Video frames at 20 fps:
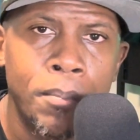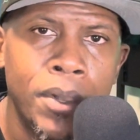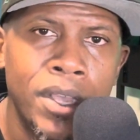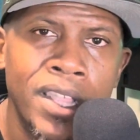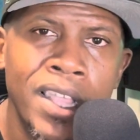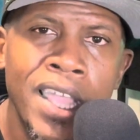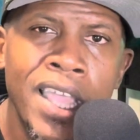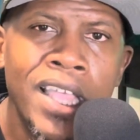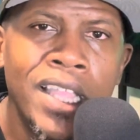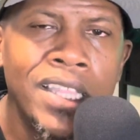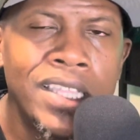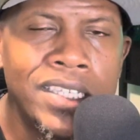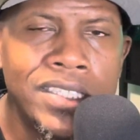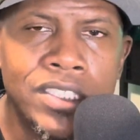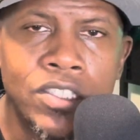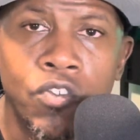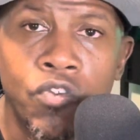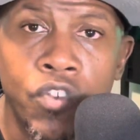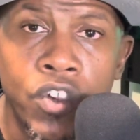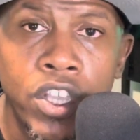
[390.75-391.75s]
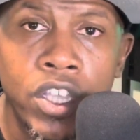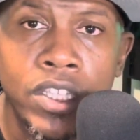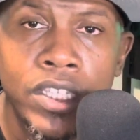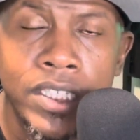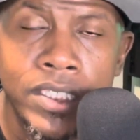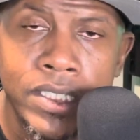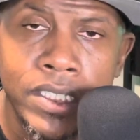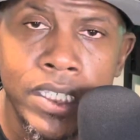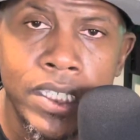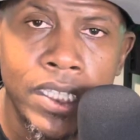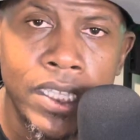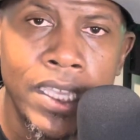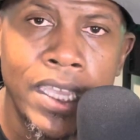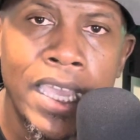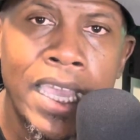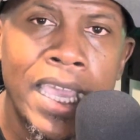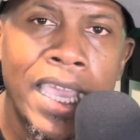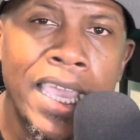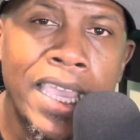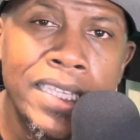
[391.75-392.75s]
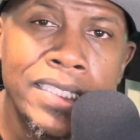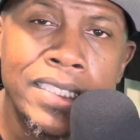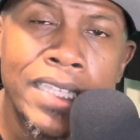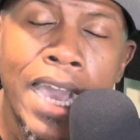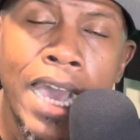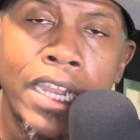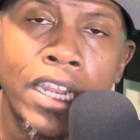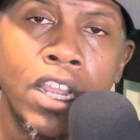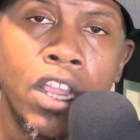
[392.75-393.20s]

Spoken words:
But listen, realistically, he's got to